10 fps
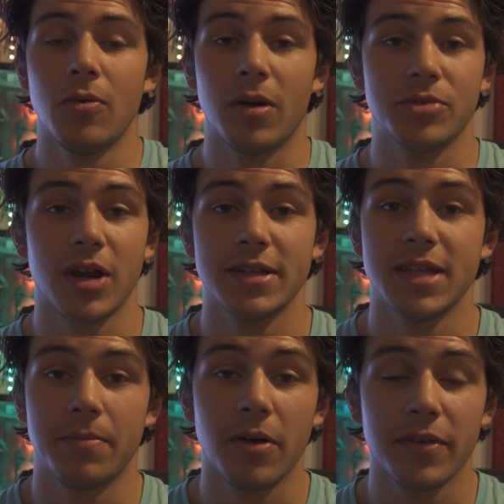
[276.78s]
I'm trying to
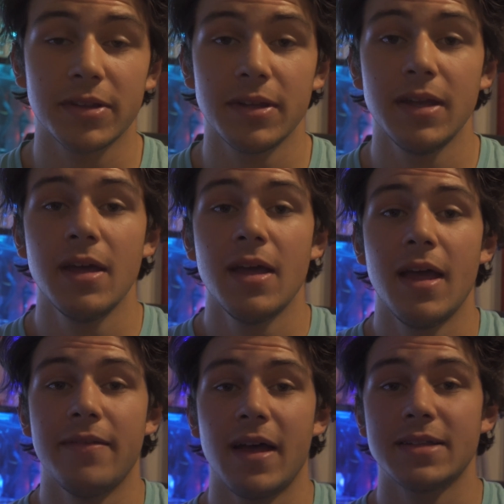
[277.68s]
say perfectly.
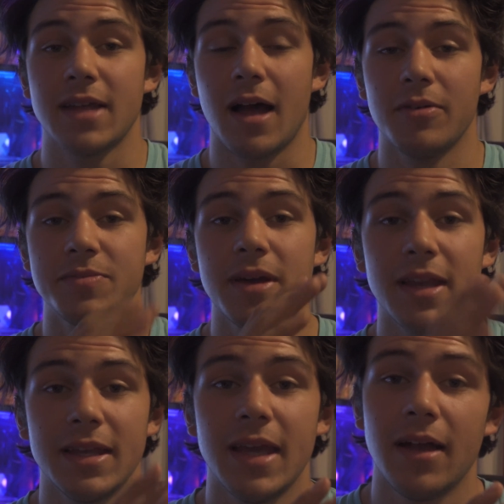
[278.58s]
And that's, I was
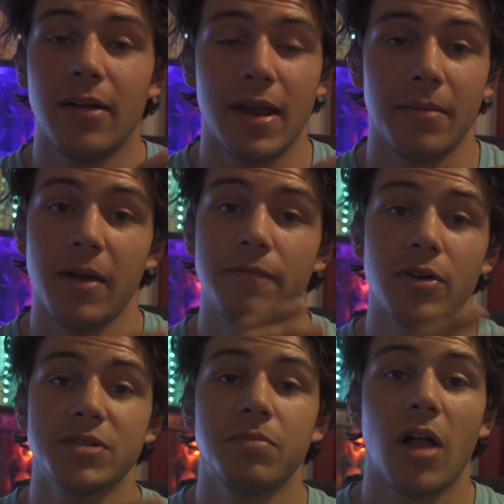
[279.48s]
making a Yale edit, my
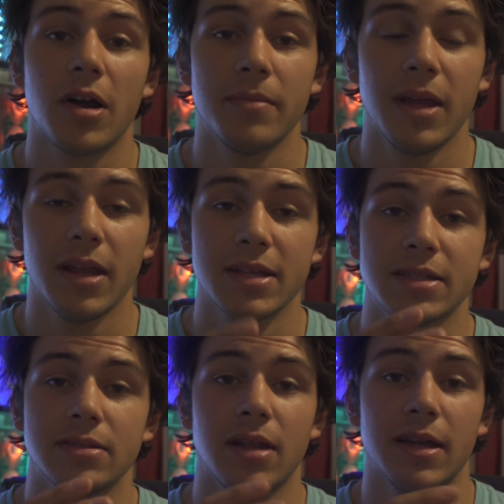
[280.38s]
first blotter media
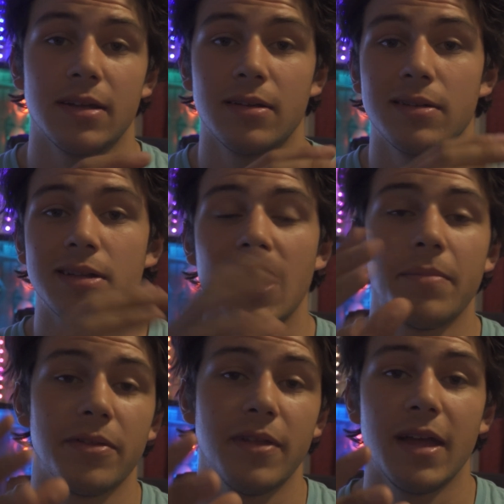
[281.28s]
type
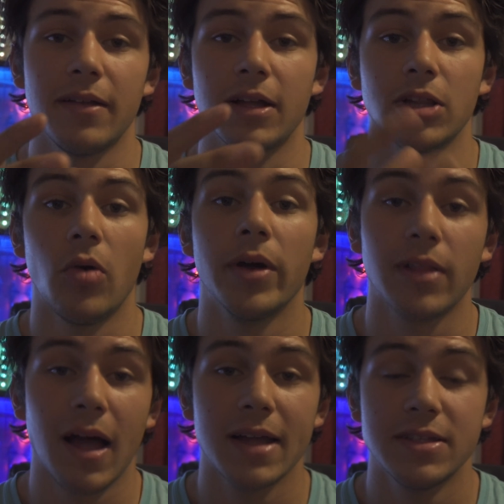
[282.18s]
of thing, glowing
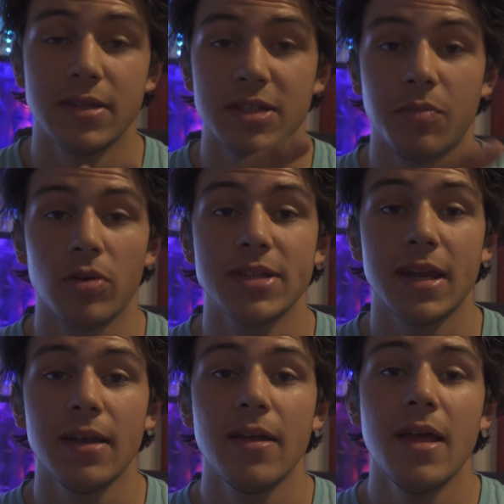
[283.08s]
lines sports
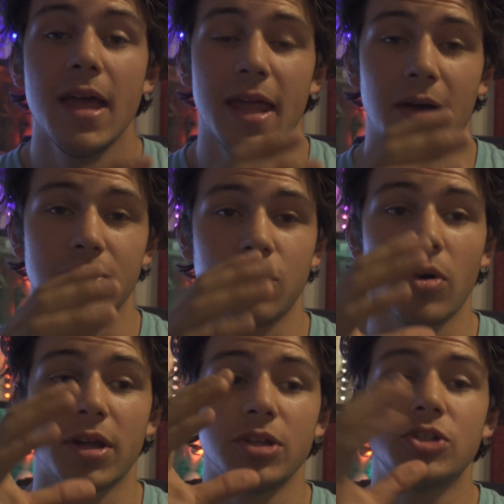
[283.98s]
edit, and I was
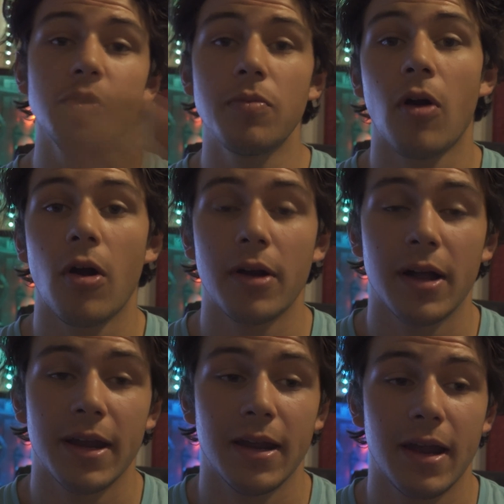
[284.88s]
working super hard
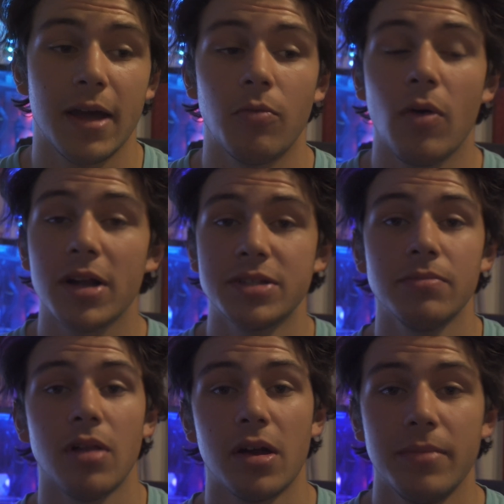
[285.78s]
on it, and I had watched some
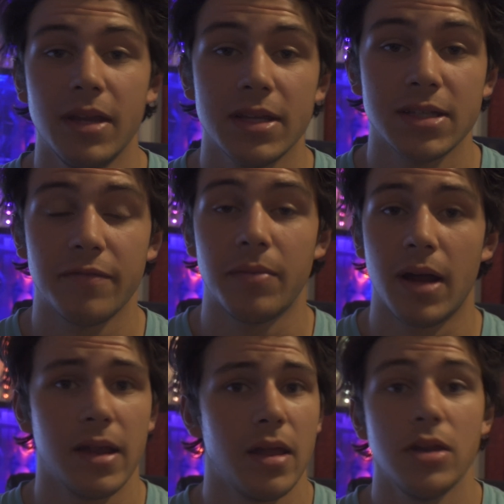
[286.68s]
blotter media stuff,
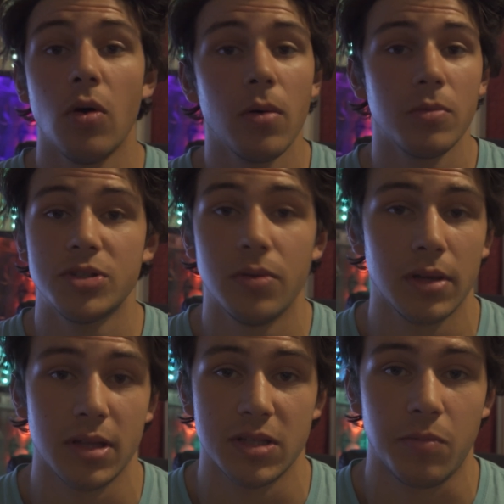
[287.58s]
but no one was doing
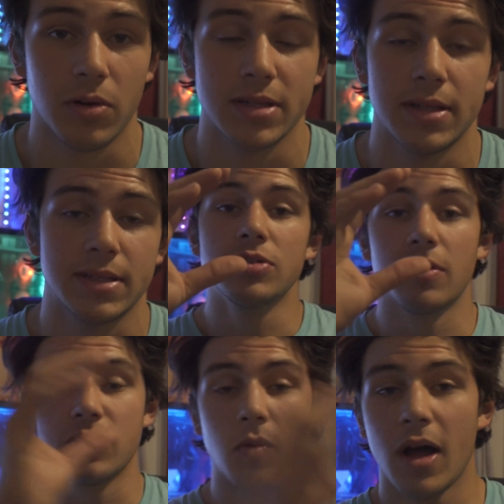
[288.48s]
it in sports. So I
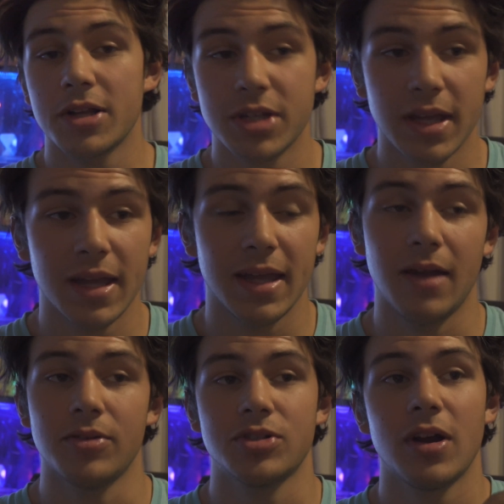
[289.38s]
was watching it and I
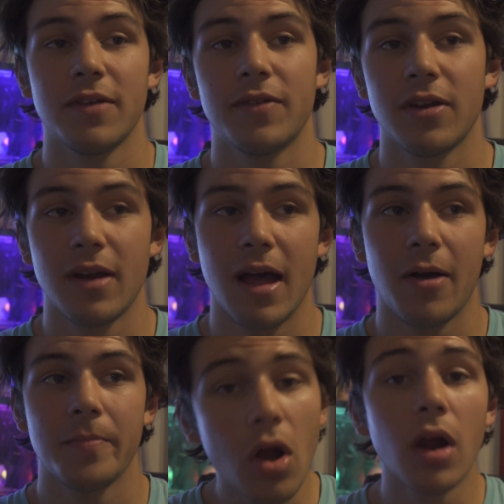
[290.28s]
was trying to figure it
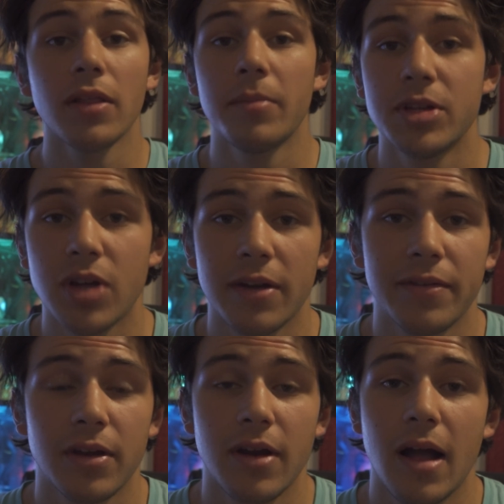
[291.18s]
out. All right, let me try to
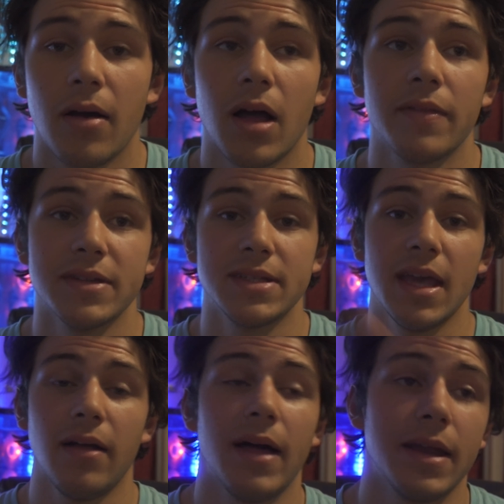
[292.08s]
figure it out on this
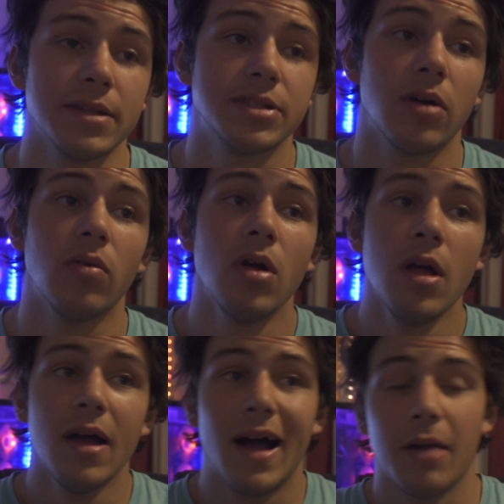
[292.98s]
Yale edit. So
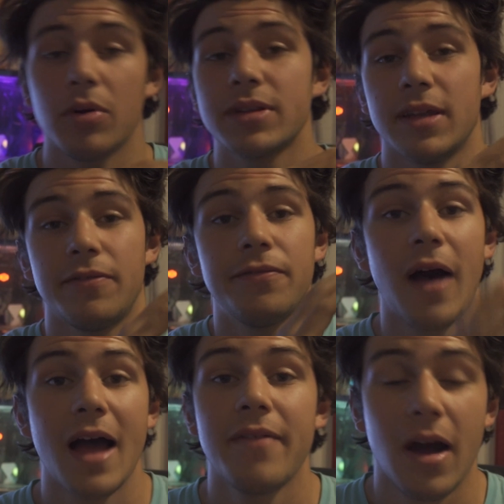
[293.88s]
I worked
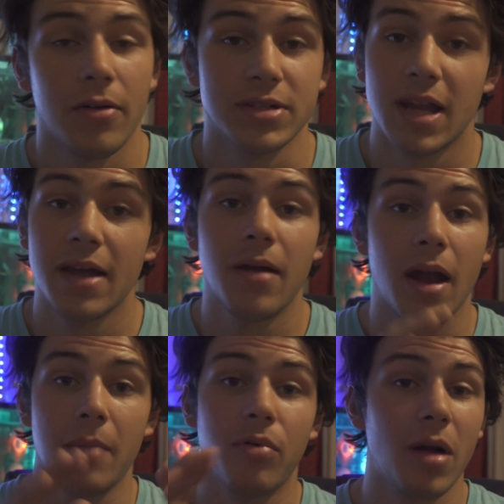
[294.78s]
5 hours, and
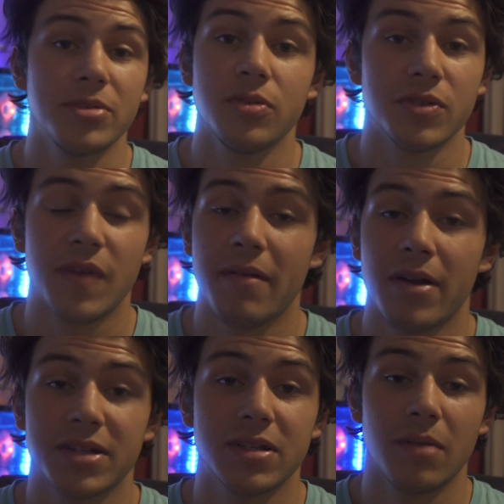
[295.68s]
I promise you it was 5
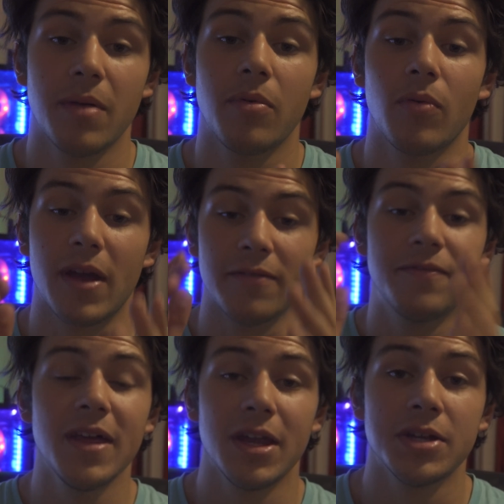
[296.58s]
hours, because I remember when I
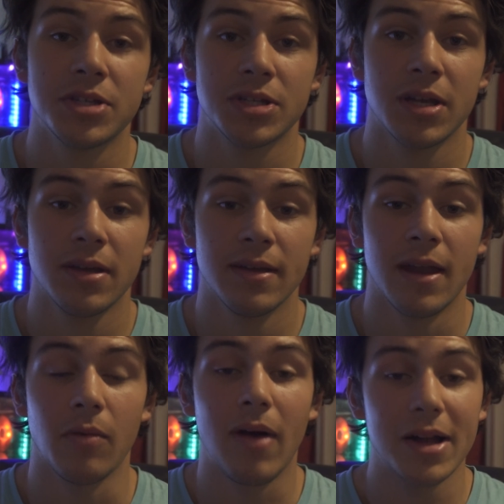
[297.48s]
finished and
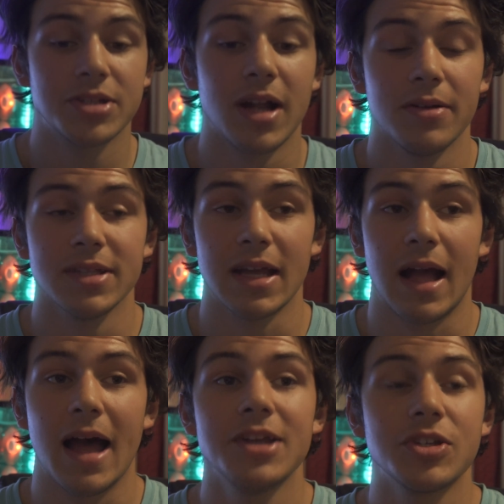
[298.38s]
I watched it, I was like,
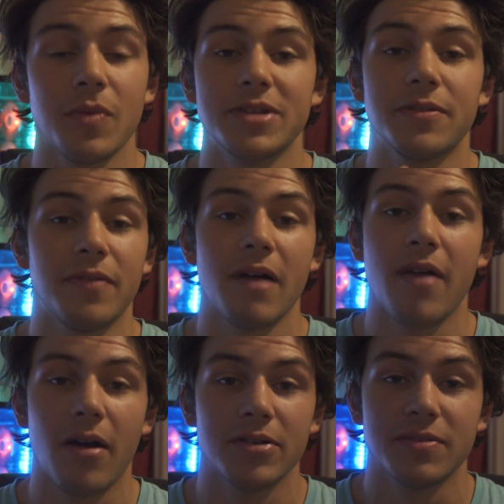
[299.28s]
I just wasted 5
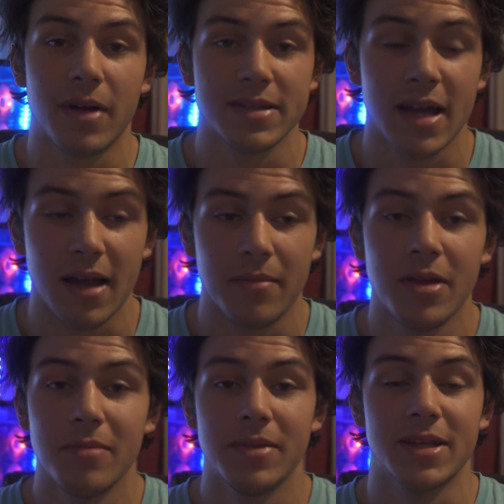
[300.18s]
hours of my time
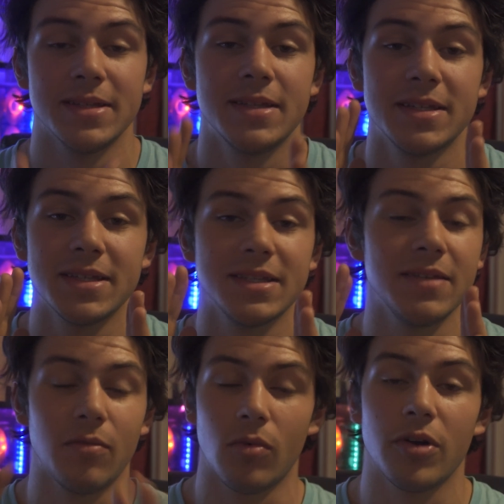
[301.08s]
because this isn't
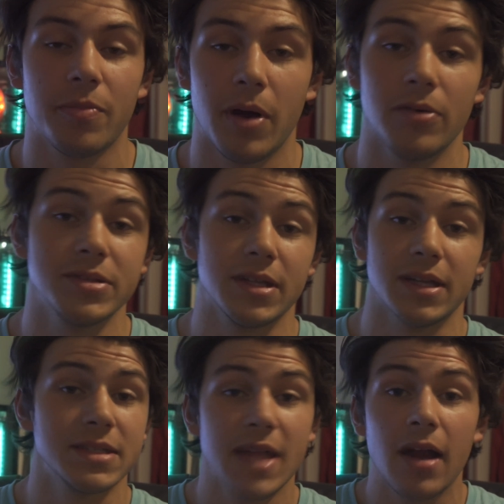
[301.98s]
even worth posting.
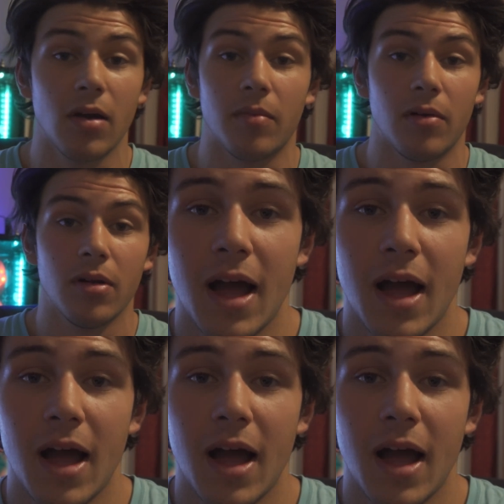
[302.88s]
It's terrible.